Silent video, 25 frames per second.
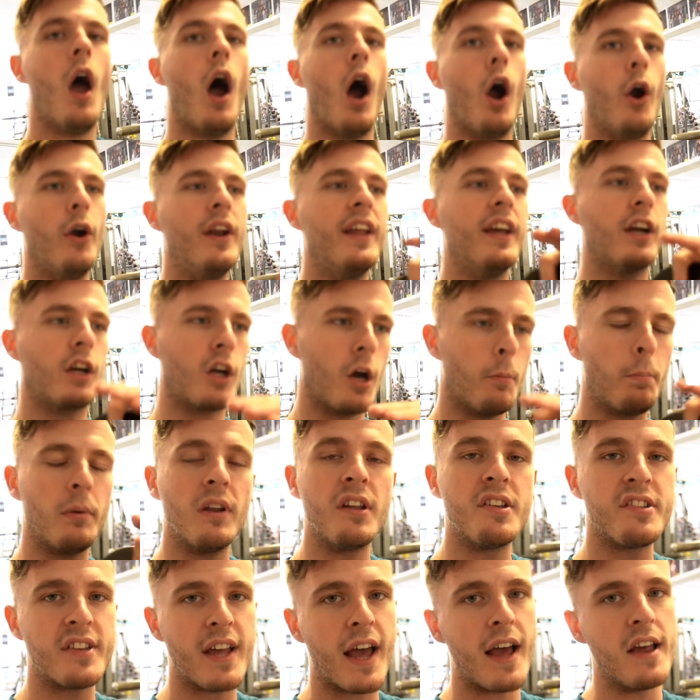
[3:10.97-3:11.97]
only a couple
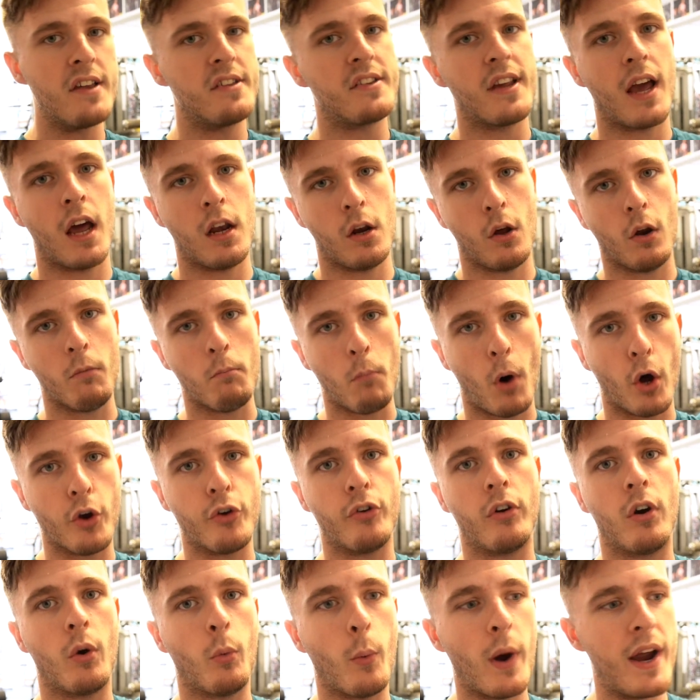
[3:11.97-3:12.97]
of sets and on
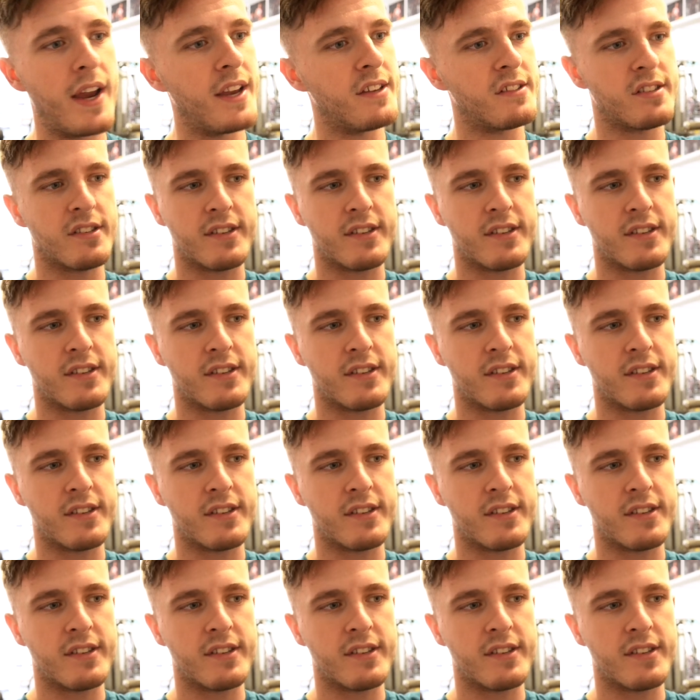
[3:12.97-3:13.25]
moderate weight.